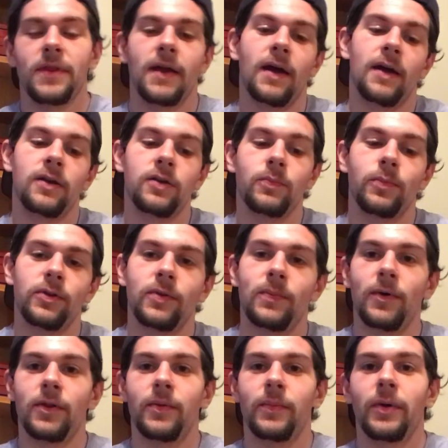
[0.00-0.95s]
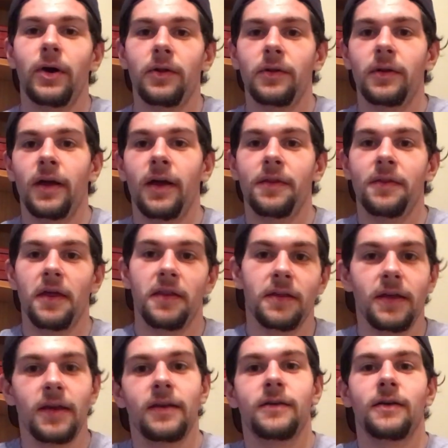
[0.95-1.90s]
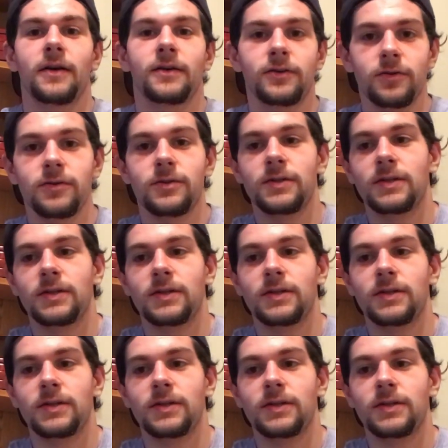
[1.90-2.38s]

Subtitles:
and you put them on the belt, and then the inductors